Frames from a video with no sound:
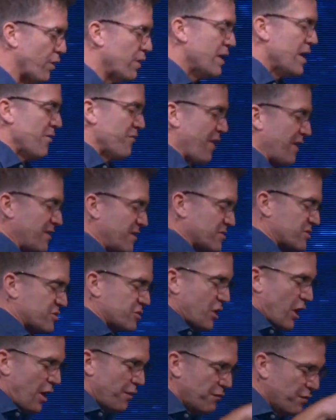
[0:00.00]
they
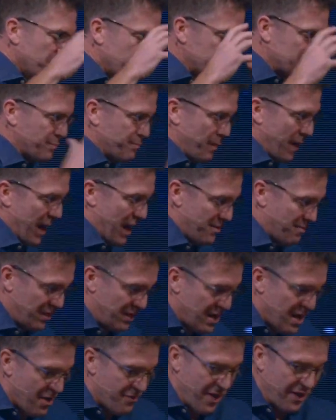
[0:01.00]
discovered this baby,
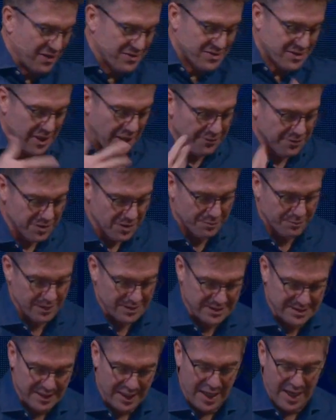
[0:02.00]
they discovered the
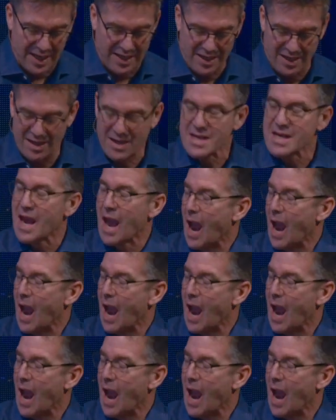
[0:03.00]
Messiah,